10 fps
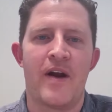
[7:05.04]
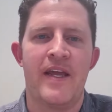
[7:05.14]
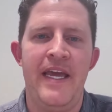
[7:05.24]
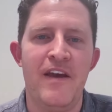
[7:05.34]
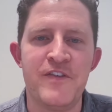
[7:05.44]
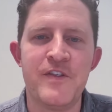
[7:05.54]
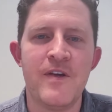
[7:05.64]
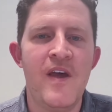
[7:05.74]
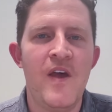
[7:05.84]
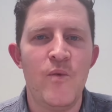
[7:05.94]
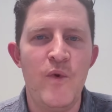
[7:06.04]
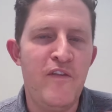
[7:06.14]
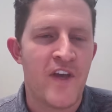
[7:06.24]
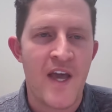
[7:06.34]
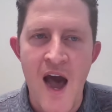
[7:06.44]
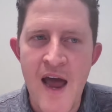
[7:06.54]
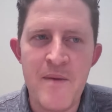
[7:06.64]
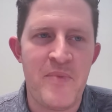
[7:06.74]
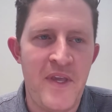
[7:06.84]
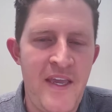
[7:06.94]
our gifts, we've got
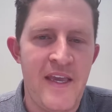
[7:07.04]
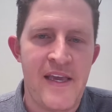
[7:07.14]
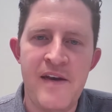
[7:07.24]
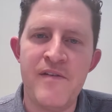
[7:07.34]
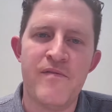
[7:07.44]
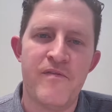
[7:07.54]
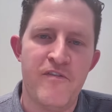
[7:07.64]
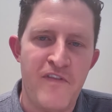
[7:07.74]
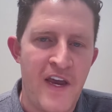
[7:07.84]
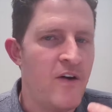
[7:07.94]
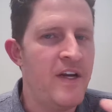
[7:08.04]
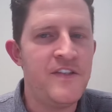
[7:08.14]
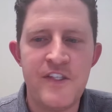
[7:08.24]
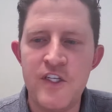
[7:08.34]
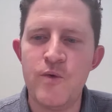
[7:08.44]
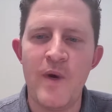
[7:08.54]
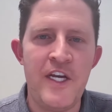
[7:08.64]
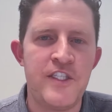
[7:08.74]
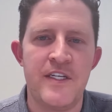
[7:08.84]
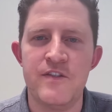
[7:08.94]
to be in varied
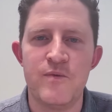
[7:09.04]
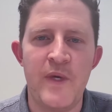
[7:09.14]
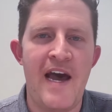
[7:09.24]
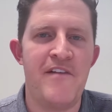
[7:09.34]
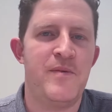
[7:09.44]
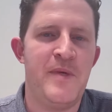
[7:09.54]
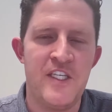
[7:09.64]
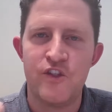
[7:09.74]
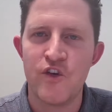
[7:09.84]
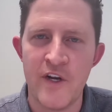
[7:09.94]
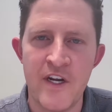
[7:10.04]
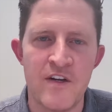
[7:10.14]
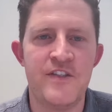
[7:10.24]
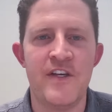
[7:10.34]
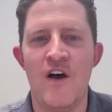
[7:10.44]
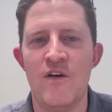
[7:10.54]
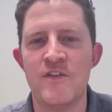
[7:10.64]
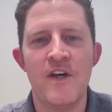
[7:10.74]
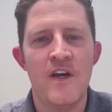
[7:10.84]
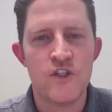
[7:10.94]
situations. We have to be exerting
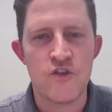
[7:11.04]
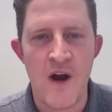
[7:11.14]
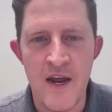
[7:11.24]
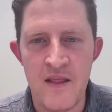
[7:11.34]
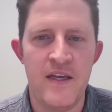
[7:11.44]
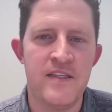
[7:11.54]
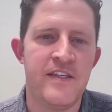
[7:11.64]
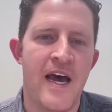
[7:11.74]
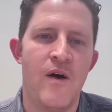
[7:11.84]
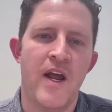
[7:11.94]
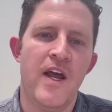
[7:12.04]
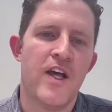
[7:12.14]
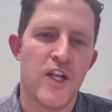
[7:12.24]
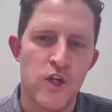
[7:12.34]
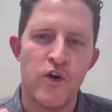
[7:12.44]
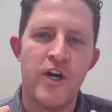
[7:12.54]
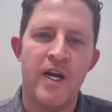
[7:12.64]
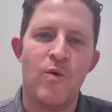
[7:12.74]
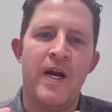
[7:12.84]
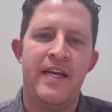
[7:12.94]
ourselves, trying things out,
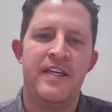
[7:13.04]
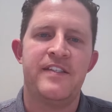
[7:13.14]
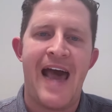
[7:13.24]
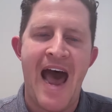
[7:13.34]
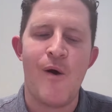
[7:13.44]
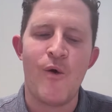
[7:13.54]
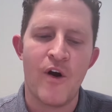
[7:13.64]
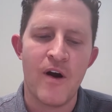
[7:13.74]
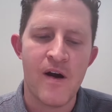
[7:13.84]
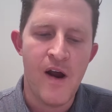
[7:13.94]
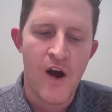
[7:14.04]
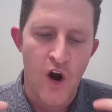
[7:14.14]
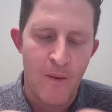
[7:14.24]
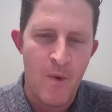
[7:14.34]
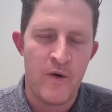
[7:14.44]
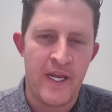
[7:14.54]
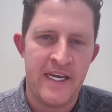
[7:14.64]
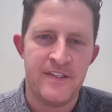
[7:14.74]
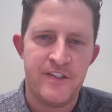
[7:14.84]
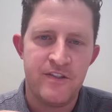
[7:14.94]
learning what is our
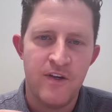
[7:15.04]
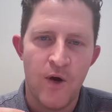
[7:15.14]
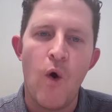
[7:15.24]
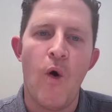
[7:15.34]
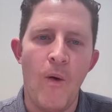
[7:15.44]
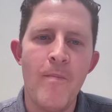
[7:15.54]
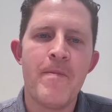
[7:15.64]
harmonious whole.